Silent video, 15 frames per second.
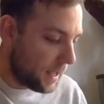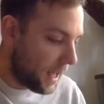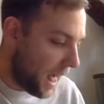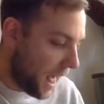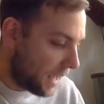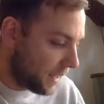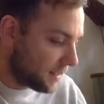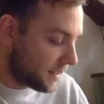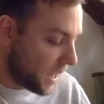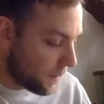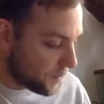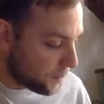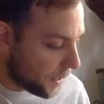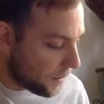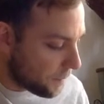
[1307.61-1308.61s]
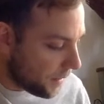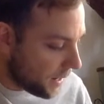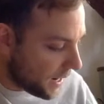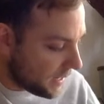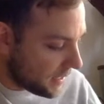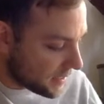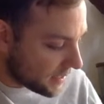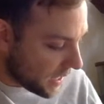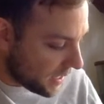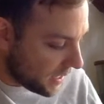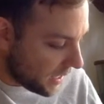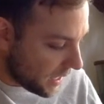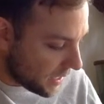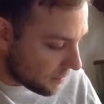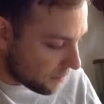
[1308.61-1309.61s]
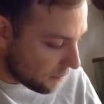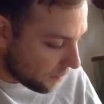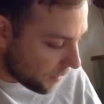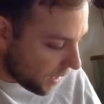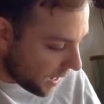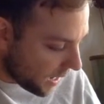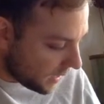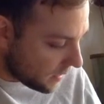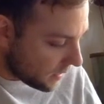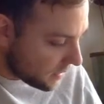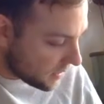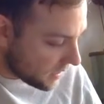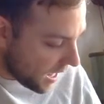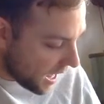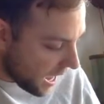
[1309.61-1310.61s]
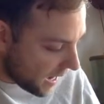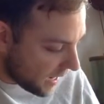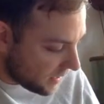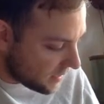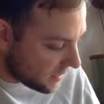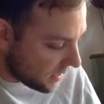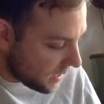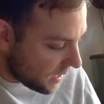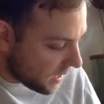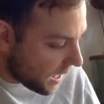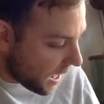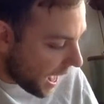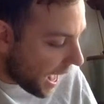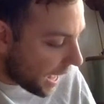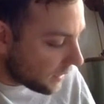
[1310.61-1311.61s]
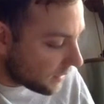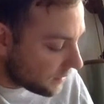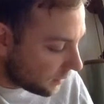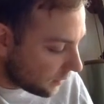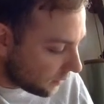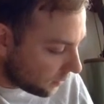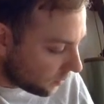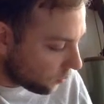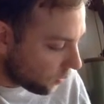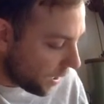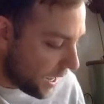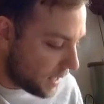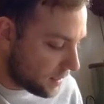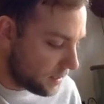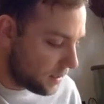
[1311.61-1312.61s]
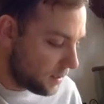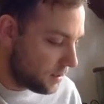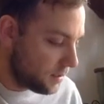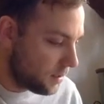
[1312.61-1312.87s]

X times by minus 8 is minus 8x squared.